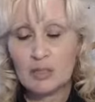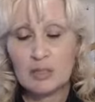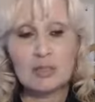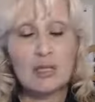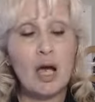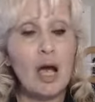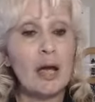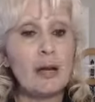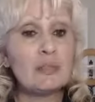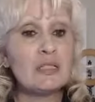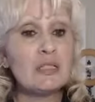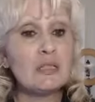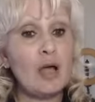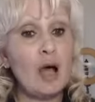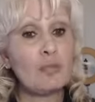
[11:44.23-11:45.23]
The time
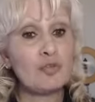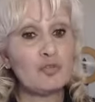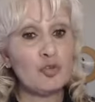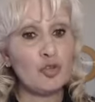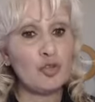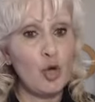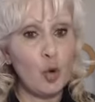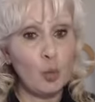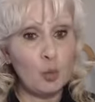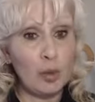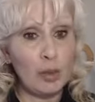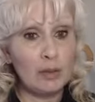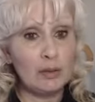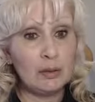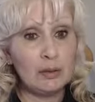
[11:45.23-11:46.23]
stops for no one.